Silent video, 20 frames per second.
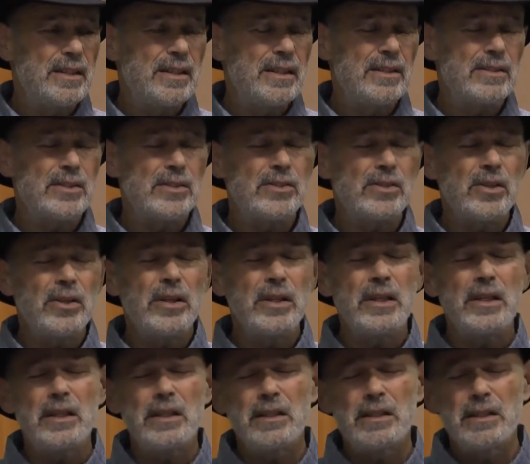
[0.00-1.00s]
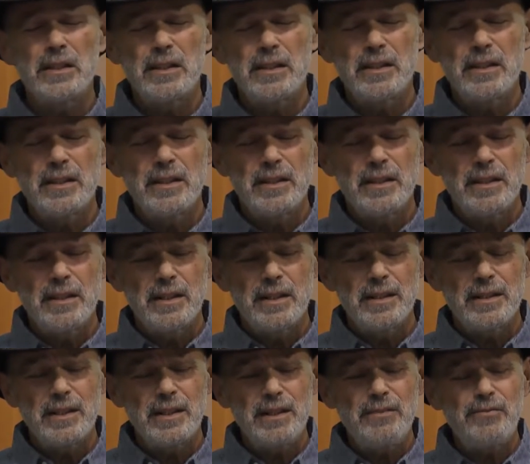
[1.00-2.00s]
He says, Oi.
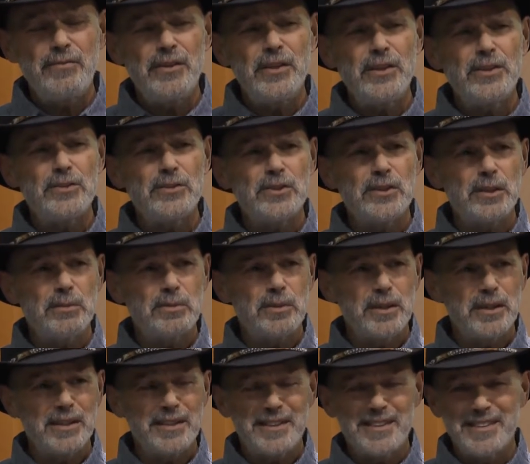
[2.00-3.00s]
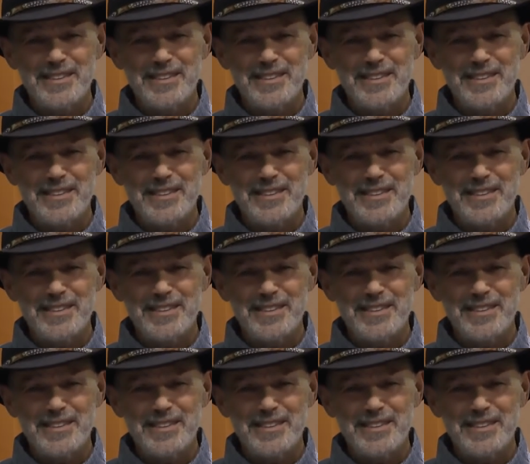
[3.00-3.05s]
And then he feels something.